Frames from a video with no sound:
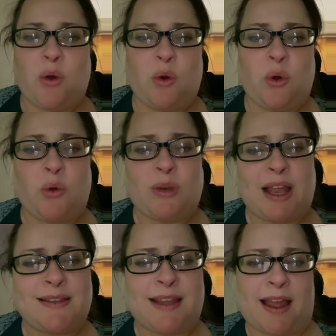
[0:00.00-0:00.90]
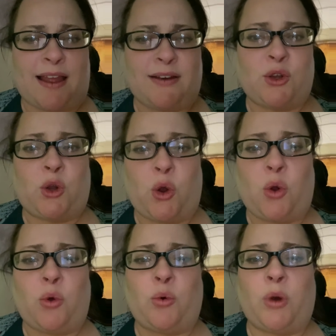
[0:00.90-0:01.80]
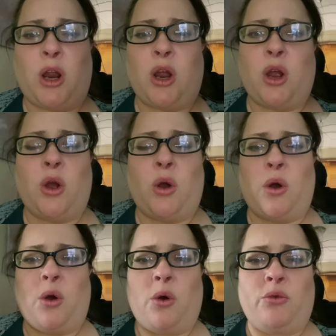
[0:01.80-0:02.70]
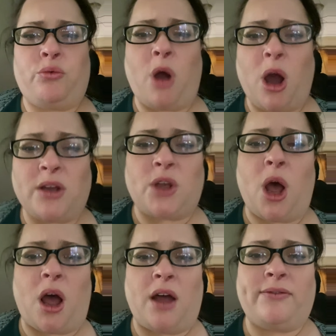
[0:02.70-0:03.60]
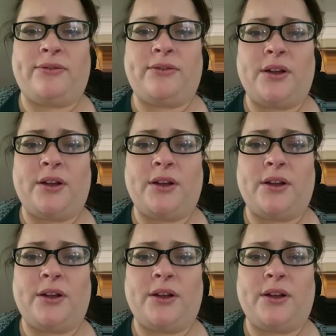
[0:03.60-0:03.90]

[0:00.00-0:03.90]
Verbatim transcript: Who does that? Who rocks off